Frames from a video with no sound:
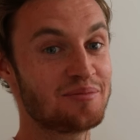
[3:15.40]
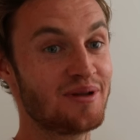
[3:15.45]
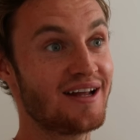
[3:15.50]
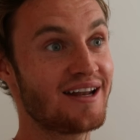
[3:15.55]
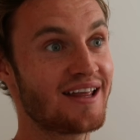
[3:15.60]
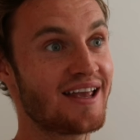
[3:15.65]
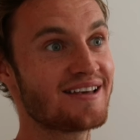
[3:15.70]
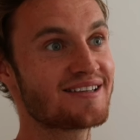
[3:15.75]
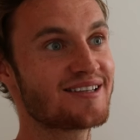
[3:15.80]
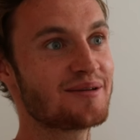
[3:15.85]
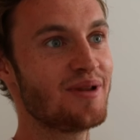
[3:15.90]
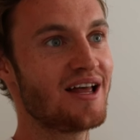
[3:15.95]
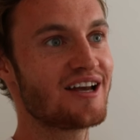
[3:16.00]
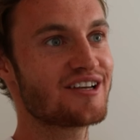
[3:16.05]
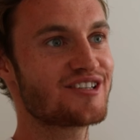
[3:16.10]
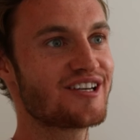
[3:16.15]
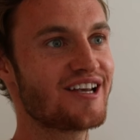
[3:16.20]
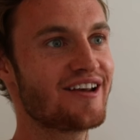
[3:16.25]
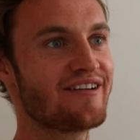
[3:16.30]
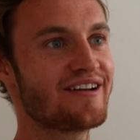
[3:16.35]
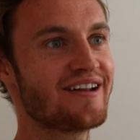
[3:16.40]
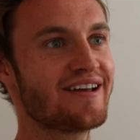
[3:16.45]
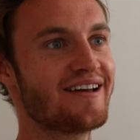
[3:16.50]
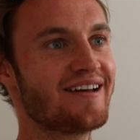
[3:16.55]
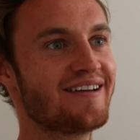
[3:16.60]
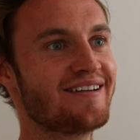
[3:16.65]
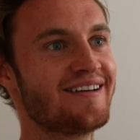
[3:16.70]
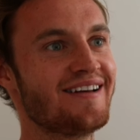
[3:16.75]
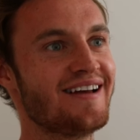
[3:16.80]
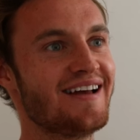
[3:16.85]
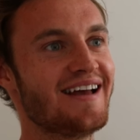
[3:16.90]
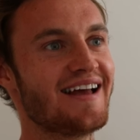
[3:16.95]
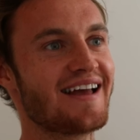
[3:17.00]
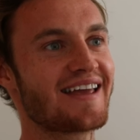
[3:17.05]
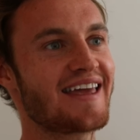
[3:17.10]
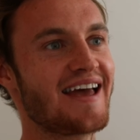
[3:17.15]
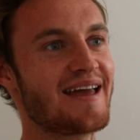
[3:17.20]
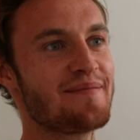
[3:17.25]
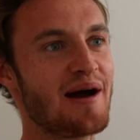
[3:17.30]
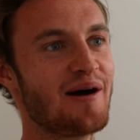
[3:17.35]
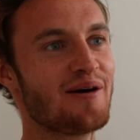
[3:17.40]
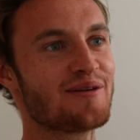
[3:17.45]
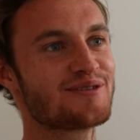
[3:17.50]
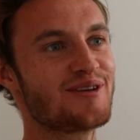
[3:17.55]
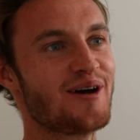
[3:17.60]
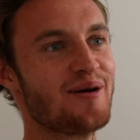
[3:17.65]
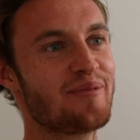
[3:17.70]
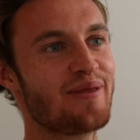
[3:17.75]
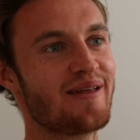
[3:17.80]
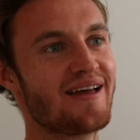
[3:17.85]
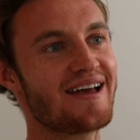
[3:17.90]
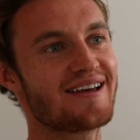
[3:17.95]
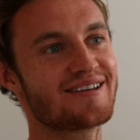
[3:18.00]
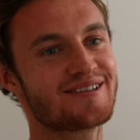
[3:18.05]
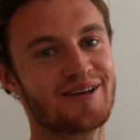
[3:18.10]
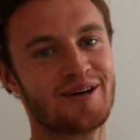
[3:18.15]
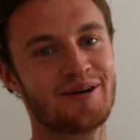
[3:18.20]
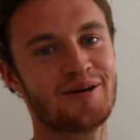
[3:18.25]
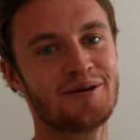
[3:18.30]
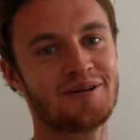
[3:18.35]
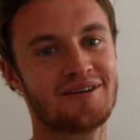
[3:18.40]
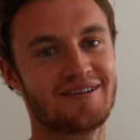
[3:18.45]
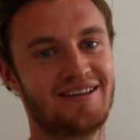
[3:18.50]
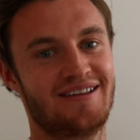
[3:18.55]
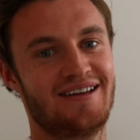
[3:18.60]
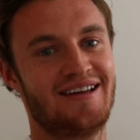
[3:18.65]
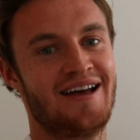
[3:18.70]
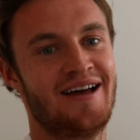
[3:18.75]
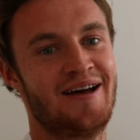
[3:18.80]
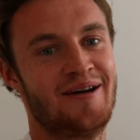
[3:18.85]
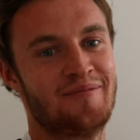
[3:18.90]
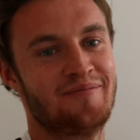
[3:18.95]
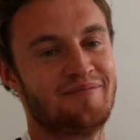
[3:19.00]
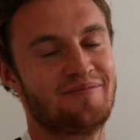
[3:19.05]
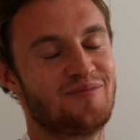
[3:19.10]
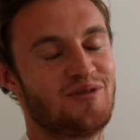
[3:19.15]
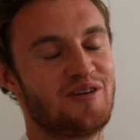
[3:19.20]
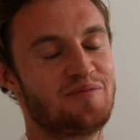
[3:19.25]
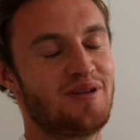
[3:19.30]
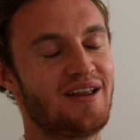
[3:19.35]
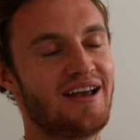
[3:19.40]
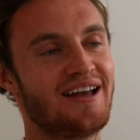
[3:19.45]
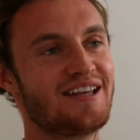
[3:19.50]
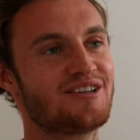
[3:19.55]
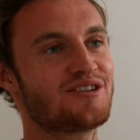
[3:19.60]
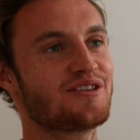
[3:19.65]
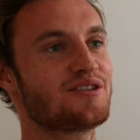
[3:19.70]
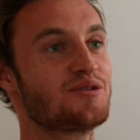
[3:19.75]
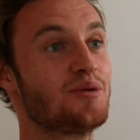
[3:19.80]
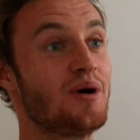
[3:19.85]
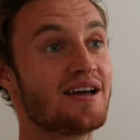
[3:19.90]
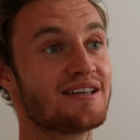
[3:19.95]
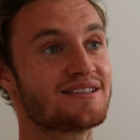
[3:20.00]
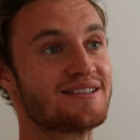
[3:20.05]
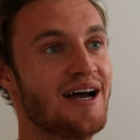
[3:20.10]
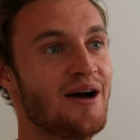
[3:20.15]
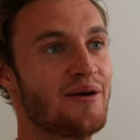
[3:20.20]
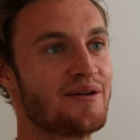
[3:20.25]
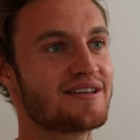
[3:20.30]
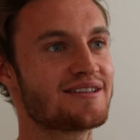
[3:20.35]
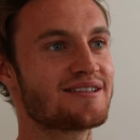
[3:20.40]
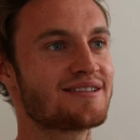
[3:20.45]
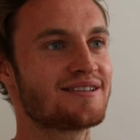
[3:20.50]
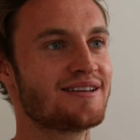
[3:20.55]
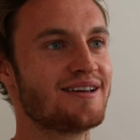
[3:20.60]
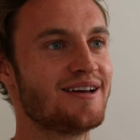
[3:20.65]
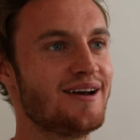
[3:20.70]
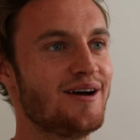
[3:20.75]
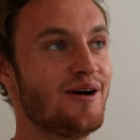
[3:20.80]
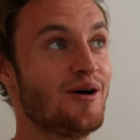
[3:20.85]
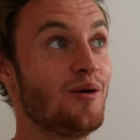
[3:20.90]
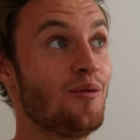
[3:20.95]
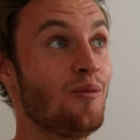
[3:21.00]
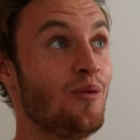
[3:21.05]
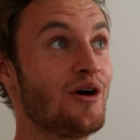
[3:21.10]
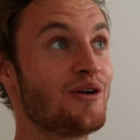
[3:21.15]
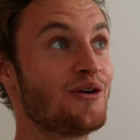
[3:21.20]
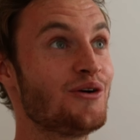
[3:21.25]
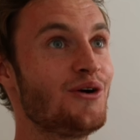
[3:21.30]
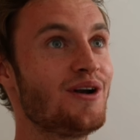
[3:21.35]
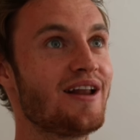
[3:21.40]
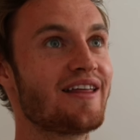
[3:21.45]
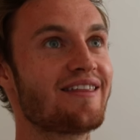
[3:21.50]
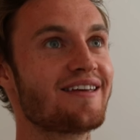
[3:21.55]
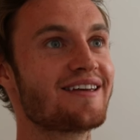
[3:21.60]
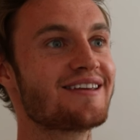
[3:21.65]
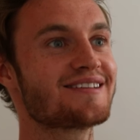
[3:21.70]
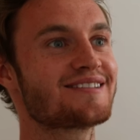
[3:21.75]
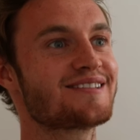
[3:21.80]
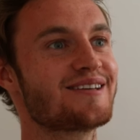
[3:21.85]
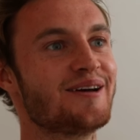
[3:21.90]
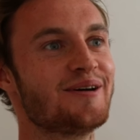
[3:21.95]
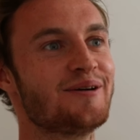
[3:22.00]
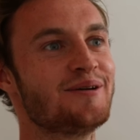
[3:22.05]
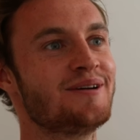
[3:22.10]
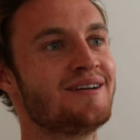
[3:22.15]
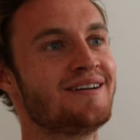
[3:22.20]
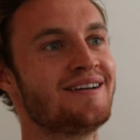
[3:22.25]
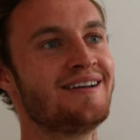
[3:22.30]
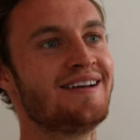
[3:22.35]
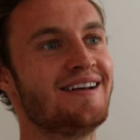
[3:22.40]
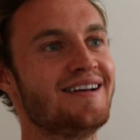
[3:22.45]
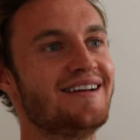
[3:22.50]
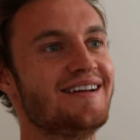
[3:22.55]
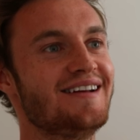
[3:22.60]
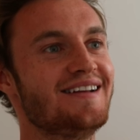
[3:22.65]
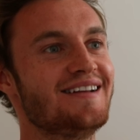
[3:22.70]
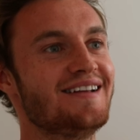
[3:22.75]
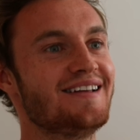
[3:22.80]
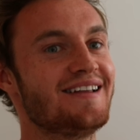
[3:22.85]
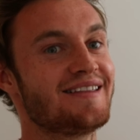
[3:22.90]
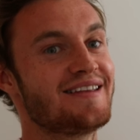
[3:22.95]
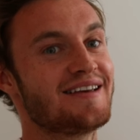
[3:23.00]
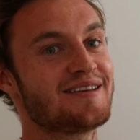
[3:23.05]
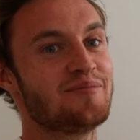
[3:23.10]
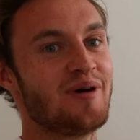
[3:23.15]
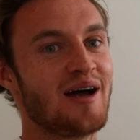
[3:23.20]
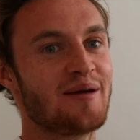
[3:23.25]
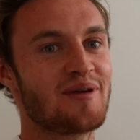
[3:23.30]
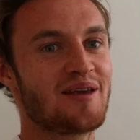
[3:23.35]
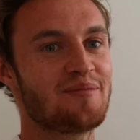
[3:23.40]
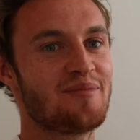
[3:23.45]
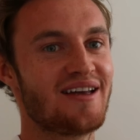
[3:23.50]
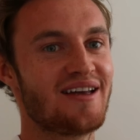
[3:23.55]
played against him last year and came out on top there, so we've played each other twice now and it's 1-1, I think, so this